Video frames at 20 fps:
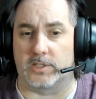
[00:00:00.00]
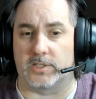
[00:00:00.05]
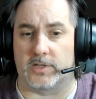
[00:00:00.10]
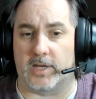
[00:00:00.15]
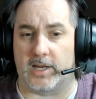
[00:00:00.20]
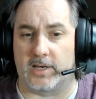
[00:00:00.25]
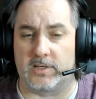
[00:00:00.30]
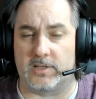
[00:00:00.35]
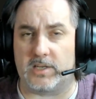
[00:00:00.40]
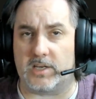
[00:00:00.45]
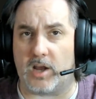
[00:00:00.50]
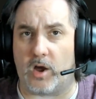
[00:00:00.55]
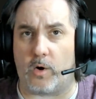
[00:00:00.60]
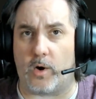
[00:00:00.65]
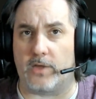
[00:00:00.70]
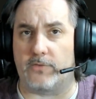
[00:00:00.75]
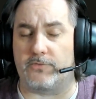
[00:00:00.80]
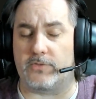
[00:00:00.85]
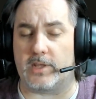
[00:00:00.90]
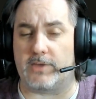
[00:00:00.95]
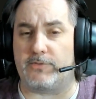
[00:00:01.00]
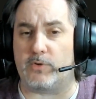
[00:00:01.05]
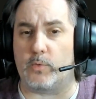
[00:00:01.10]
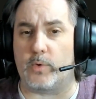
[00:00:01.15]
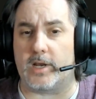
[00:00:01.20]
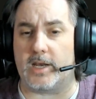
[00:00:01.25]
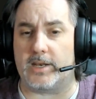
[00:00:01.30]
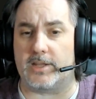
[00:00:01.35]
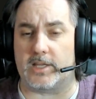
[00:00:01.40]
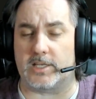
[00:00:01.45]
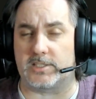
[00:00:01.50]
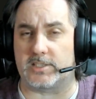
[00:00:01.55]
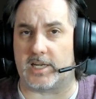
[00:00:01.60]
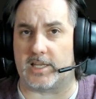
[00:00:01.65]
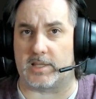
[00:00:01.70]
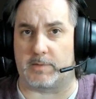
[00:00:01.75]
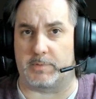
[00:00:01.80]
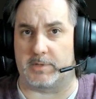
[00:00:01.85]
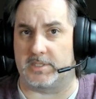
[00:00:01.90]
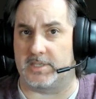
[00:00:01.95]
And if you went in, let's say at the
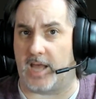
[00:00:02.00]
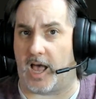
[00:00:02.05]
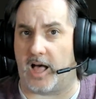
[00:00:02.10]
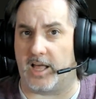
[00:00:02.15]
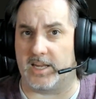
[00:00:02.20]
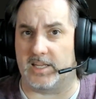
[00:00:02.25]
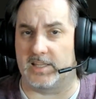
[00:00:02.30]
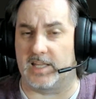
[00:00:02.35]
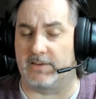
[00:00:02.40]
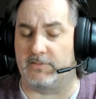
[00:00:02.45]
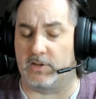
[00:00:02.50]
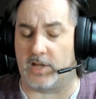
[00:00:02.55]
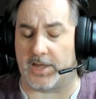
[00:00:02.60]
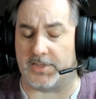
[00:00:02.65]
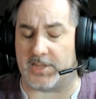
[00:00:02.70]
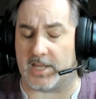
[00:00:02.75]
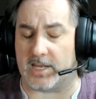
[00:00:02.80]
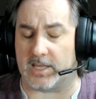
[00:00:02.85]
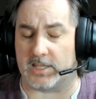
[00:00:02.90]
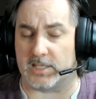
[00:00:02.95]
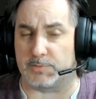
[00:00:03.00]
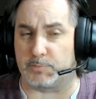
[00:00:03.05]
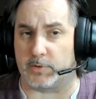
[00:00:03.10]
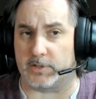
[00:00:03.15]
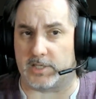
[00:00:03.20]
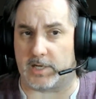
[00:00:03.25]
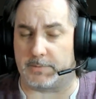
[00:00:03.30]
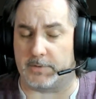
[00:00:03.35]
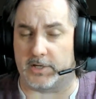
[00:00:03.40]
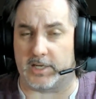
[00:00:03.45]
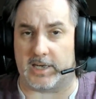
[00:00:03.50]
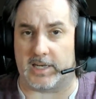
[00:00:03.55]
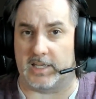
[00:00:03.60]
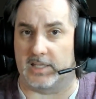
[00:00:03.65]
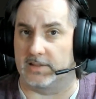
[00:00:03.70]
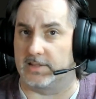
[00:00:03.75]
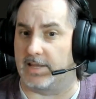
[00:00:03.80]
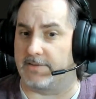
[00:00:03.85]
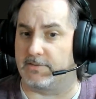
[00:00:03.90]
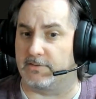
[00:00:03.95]
battalion level, I think at this point in time you're getting
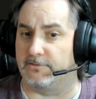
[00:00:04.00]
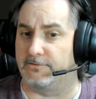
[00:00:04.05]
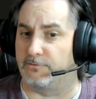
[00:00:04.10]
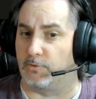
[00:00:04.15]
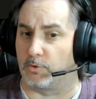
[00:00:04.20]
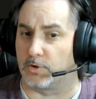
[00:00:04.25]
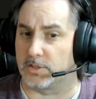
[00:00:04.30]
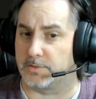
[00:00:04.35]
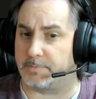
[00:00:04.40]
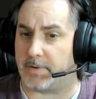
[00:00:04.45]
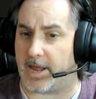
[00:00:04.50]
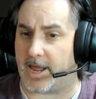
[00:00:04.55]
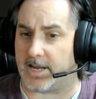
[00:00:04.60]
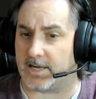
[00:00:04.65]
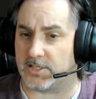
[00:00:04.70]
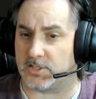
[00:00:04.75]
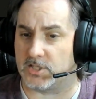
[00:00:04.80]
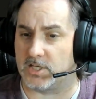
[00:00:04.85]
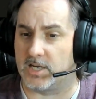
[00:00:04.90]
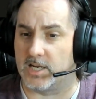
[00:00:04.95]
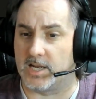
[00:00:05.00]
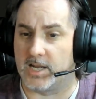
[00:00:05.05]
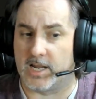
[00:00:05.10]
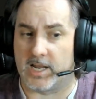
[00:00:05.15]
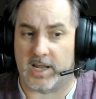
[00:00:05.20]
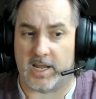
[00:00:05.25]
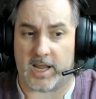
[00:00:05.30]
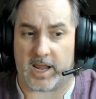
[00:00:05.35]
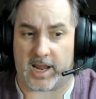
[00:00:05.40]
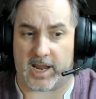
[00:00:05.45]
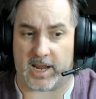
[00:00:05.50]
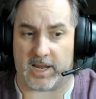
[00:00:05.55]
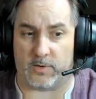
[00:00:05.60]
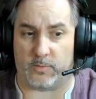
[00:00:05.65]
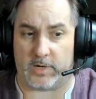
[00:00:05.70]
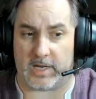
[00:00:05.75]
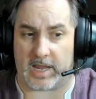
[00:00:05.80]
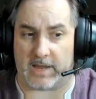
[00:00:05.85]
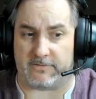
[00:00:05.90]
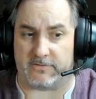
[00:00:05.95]
11 force packs, and we
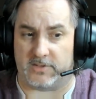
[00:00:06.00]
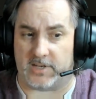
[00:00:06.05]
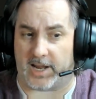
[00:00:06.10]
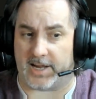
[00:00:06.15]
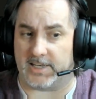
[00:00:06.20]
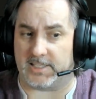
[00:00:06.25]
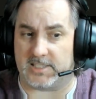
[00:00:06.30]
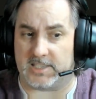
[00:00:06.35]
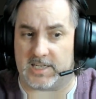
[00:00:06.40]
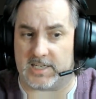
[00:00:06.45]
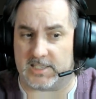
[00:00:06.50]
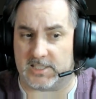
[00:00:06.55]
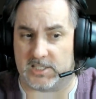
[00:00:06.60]
have 17